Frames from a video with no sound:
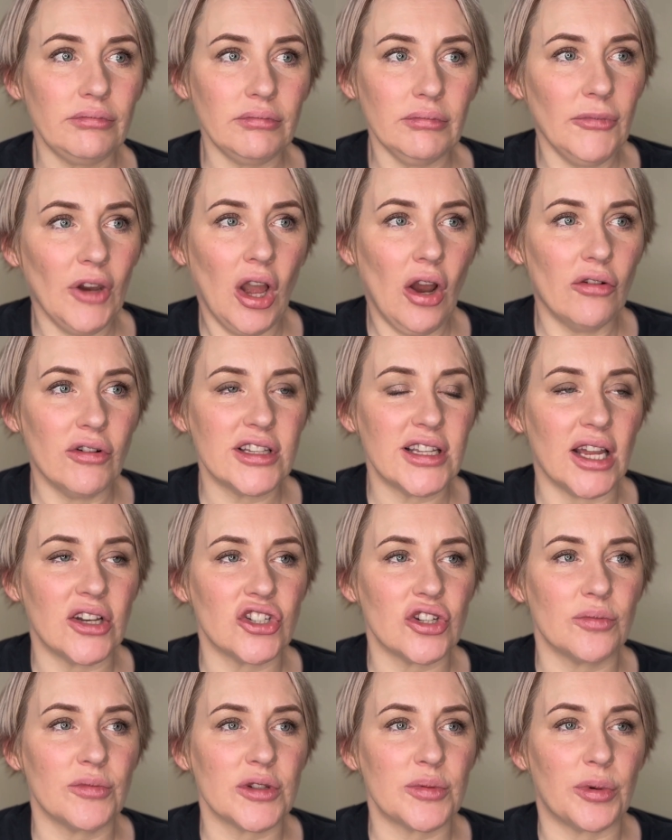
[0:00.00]
her
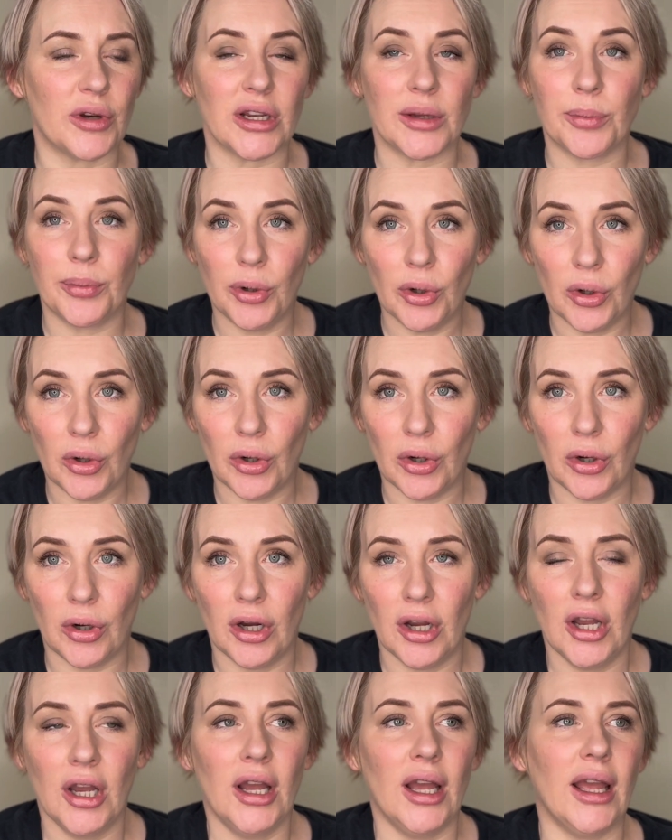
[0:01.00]
retention was pretty
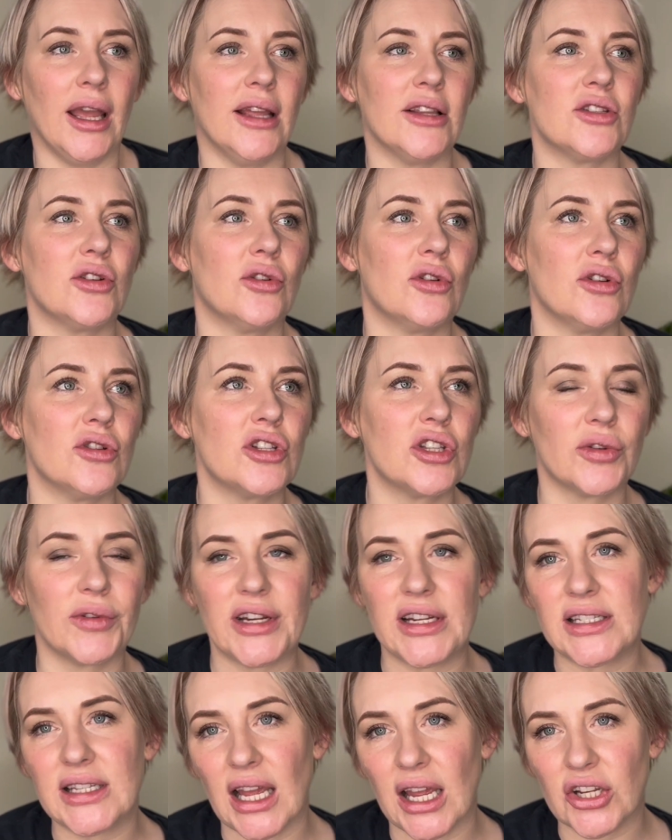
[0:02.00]
poor. It took us 3
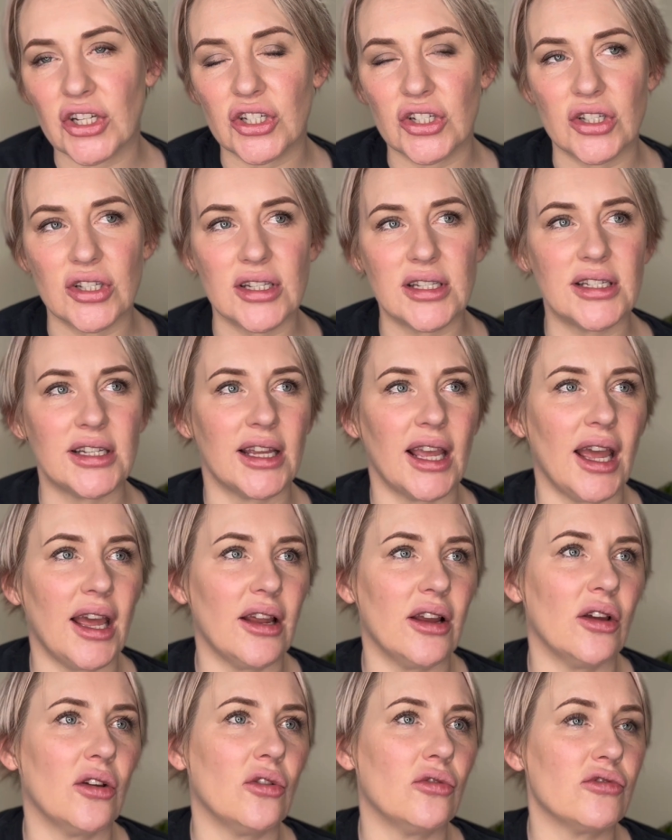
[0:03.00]
sessions to get
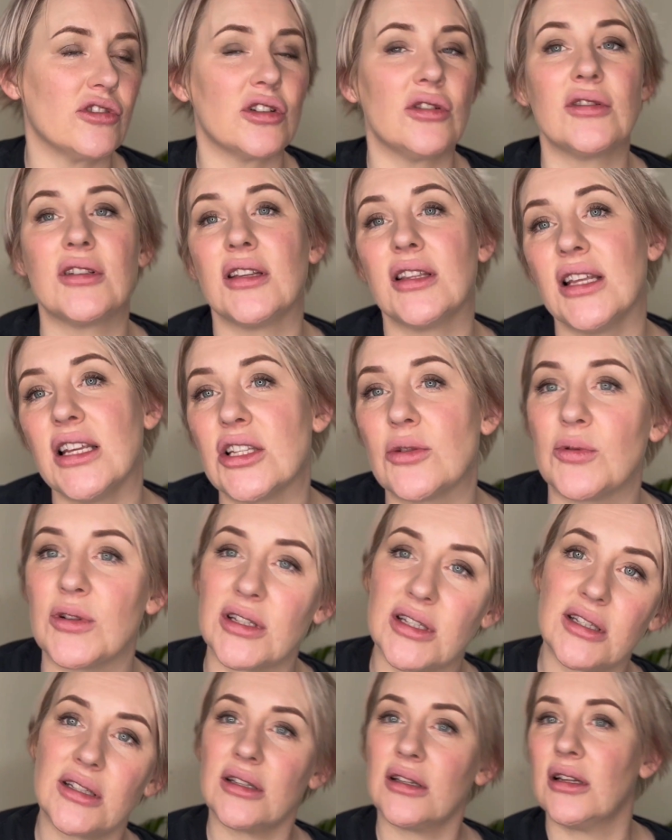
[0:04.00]
a good results, and this
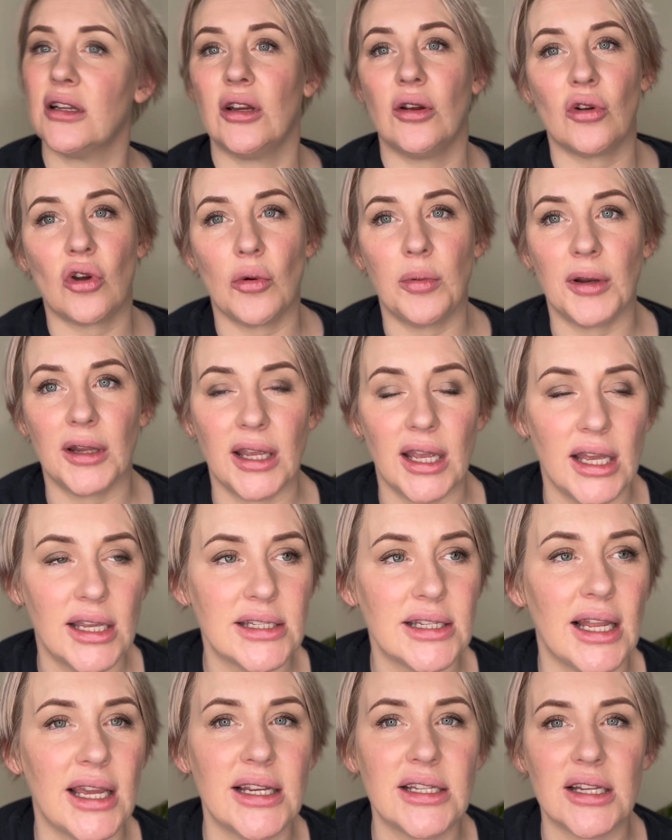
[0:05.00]
was a couple of
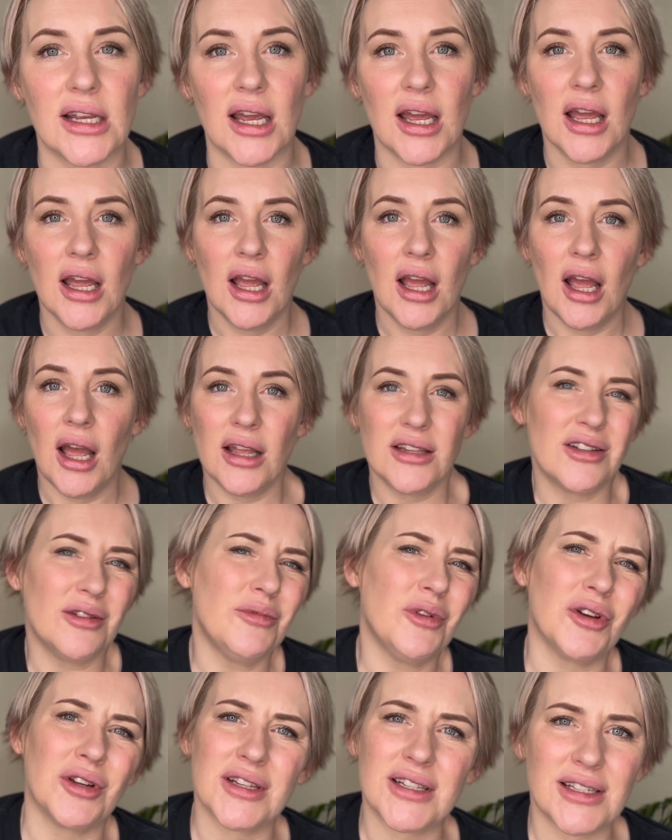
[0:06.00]
years later. And so I'm
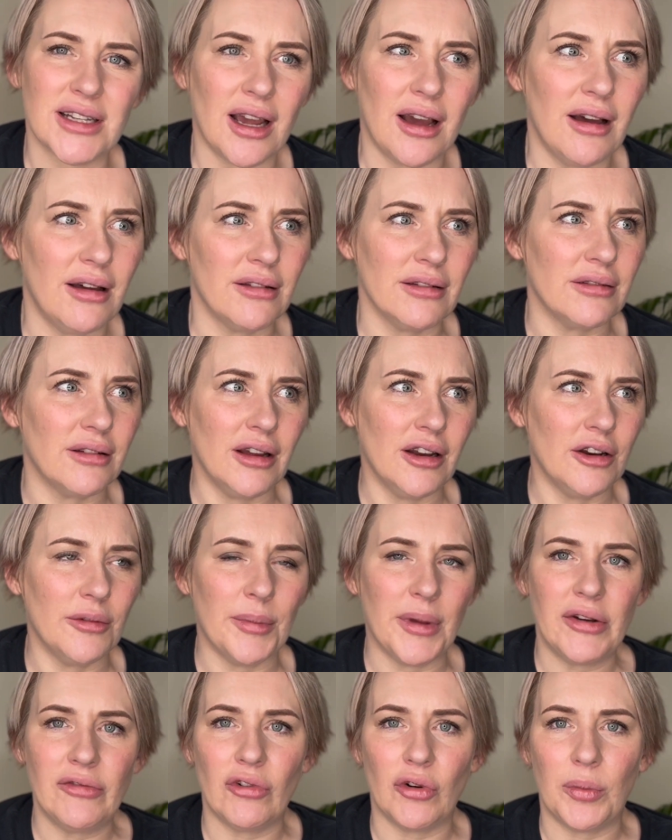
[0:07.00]
not going to start at a
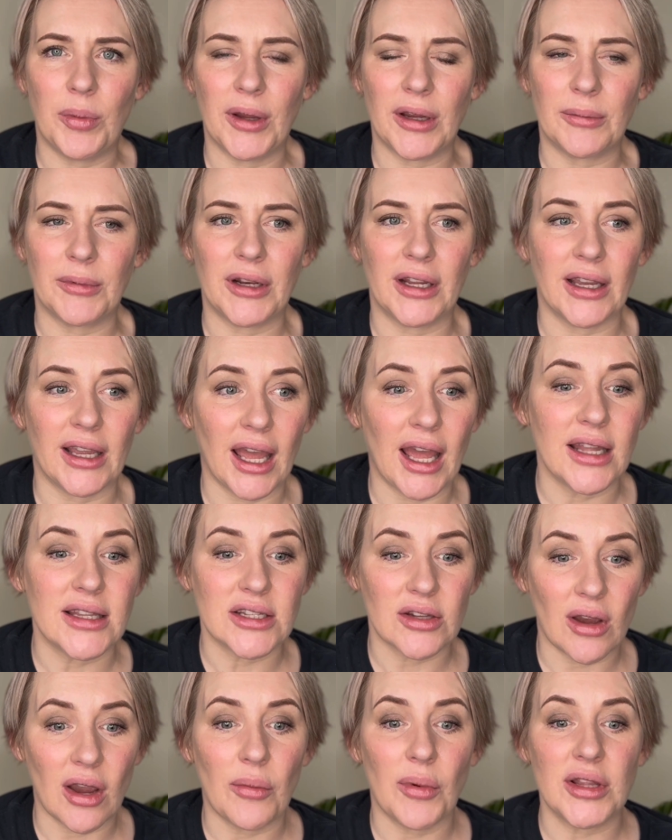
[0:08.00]
mineral pigment again.
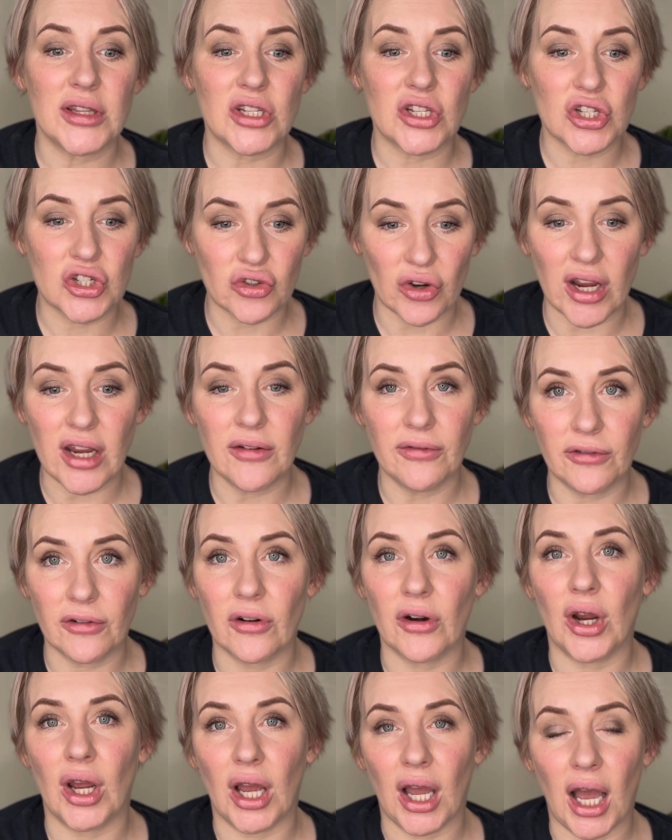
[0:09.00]
So I went straight for
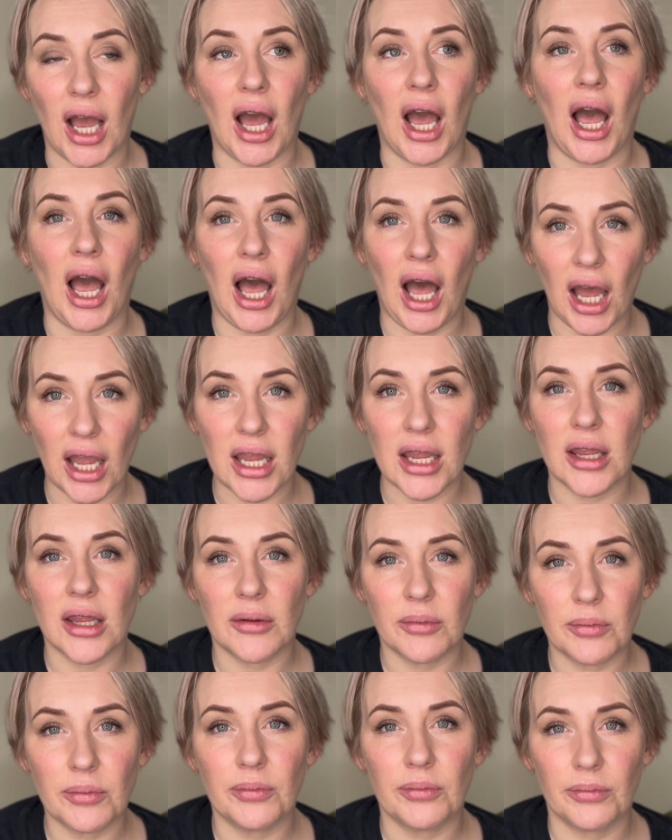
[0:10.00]
a
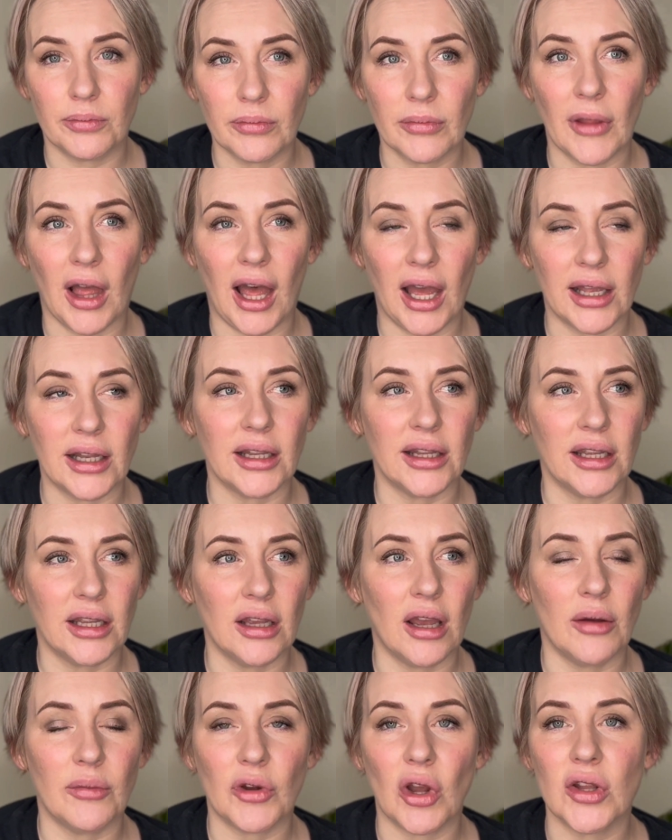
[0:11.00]
highly
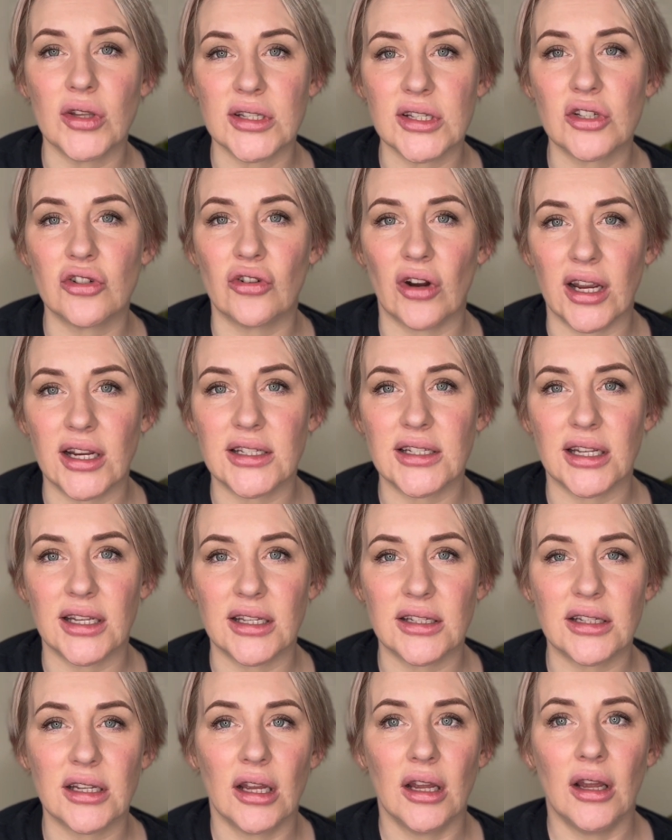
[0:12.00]
concentrated